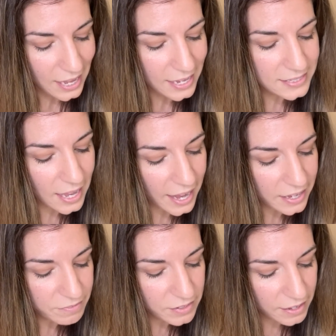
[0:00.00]
As I
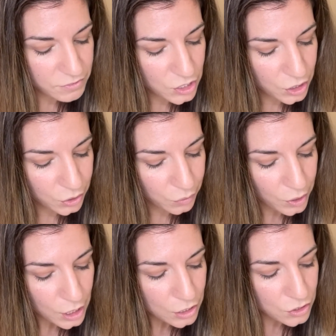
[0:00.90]
have loved you,
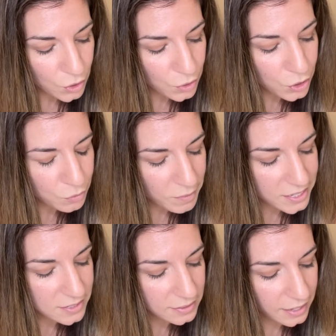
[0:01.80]
so you
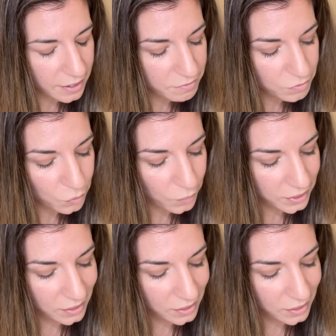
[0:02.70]
must love one